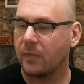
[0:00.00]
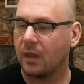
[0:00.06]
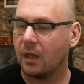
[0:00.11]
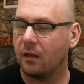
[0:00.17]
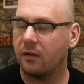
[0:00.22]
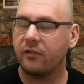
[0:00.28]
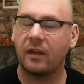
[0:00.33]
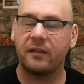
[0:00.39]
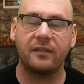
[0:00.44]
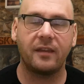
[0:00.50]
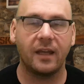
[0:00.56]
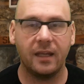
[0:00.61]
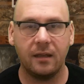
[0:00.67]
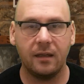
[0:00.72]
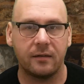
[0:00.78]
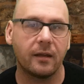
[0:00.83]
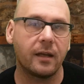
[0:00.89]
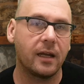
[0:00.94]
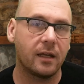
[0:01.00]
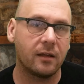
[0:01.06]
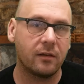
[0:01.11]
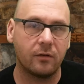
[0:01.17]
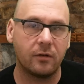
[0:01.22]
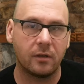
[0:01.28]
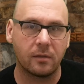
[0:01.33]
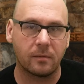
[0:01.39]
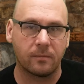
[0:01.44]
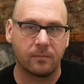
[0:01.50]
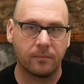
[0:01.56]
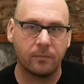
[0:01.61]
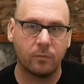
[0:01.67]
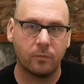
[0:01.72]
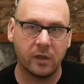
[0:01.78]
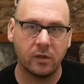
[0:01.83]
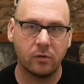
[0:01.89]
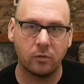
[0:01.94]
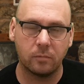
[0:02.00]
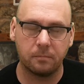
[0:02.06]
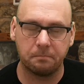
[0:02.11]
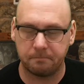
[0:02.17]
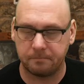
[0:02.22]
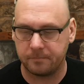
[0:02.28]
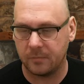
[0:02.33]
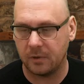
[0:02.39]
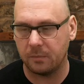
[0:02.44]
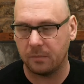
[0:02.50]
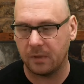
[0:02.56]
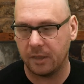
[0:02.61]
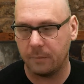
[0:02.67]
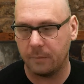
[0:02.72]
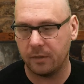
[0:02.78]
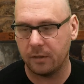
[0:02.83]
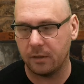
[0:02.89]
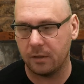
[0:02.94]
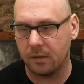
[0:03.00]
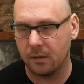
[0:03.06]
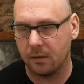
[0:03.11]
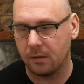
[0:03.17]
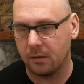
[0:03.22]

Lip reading: It's a tight direct to lung, wide open, in my opinion.